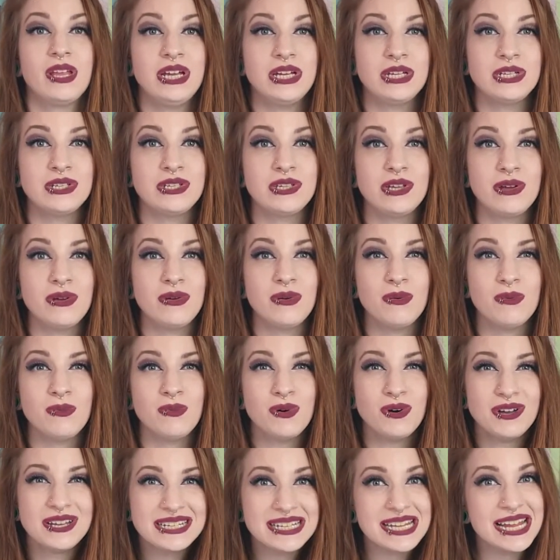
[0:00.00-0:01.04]
So
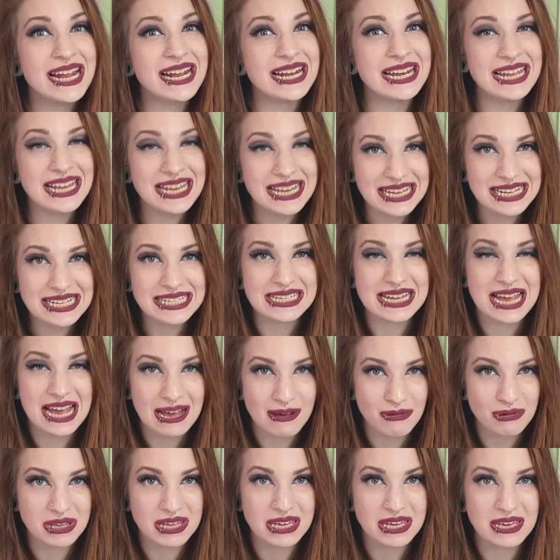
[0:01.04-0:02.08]
what exactly is
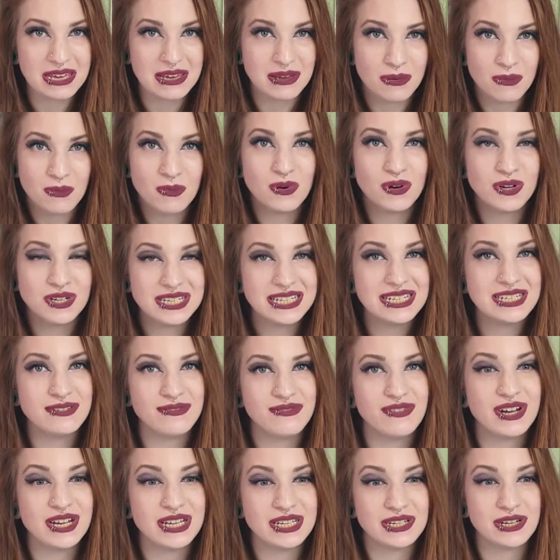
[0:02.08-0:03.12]
algae? What is
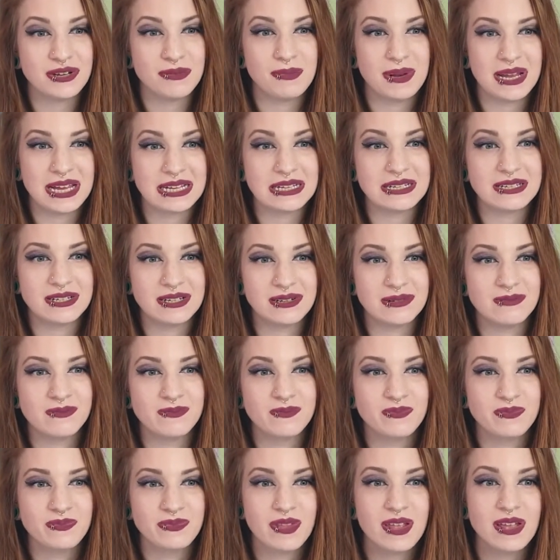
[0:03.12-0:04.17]
phytoplankton?
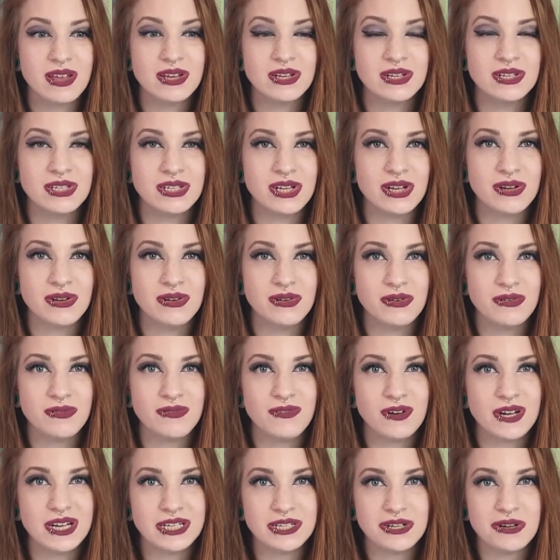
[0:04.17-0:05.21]
So
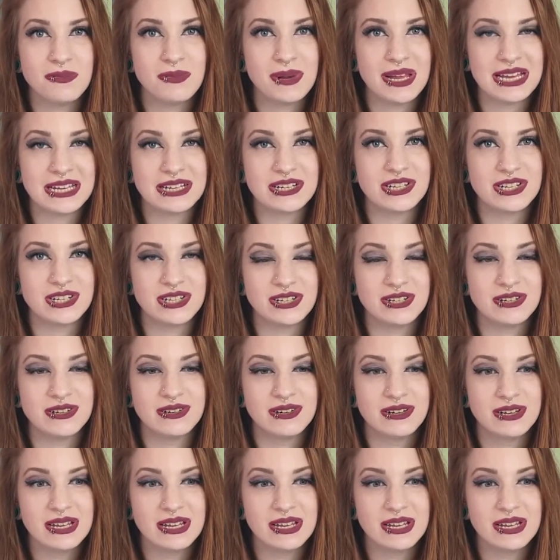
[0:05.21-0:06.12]
phytoplankton